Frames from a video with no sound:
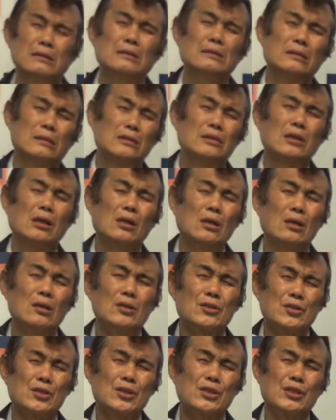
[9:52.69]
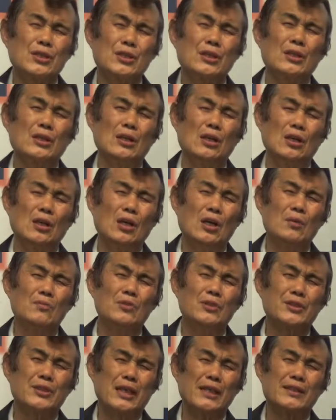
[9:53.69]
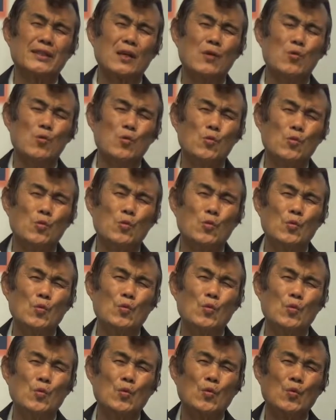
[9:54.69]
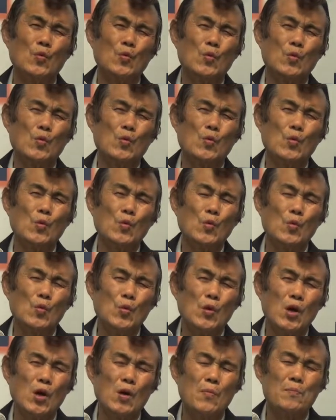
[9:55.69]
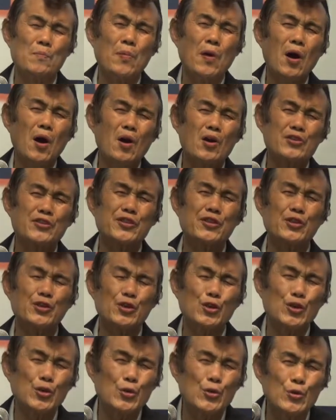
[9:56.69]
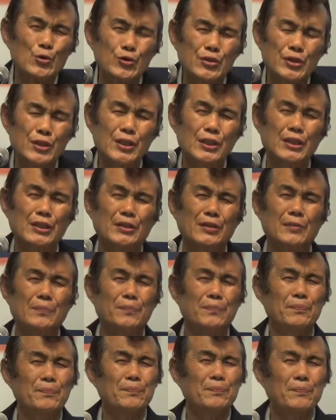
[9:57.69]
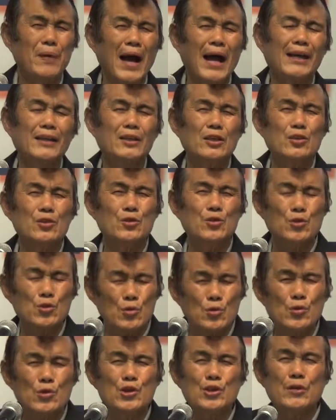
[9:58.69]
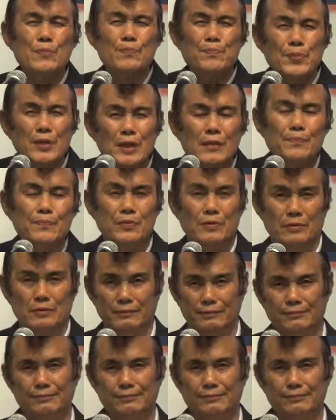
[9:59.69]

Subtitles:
the church of Jerusalem were persecuted by the Jewish people.